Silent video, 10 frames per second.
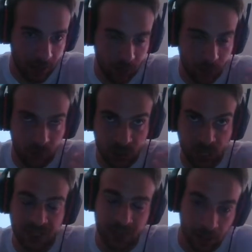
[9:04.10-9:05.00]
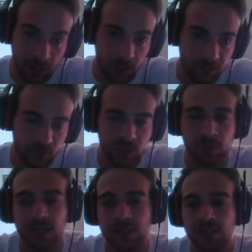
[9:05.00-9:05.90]
which has Delve, which
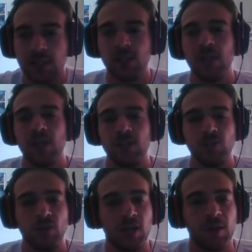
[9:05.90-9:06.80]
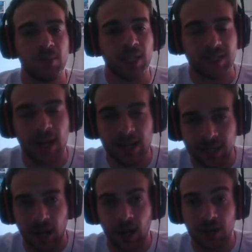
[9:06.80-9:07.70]
means you're gonna be exiling
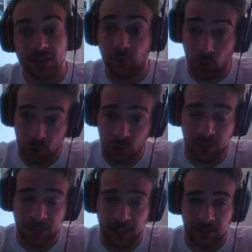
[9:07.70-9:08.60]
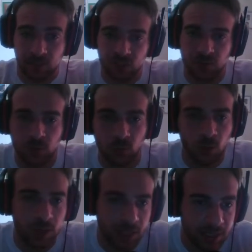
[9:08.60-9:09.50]
cards for your Paradigm Shift to
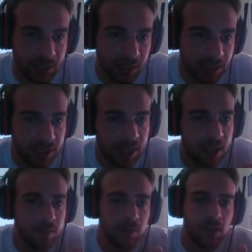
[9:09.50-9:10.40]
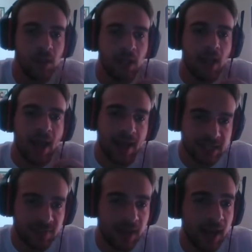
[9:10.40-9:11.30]
work in the late game. Has
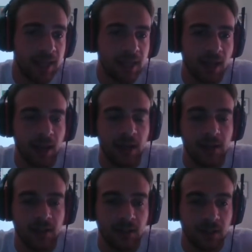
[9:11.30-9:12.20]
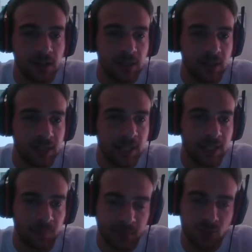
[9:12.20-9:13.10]
flying, and it gets
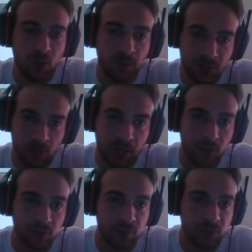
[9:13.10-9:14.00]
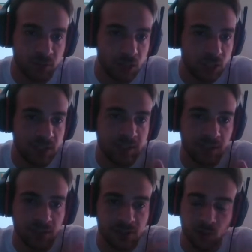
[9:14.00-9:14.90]
a +1/+1 counter for each
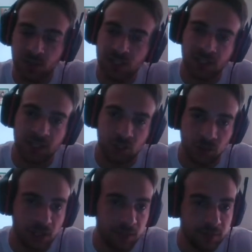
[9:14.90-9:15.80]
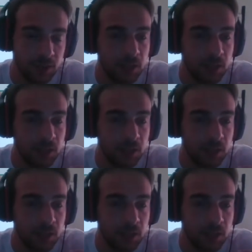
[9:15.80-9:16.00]
instant and sorcery that you delved.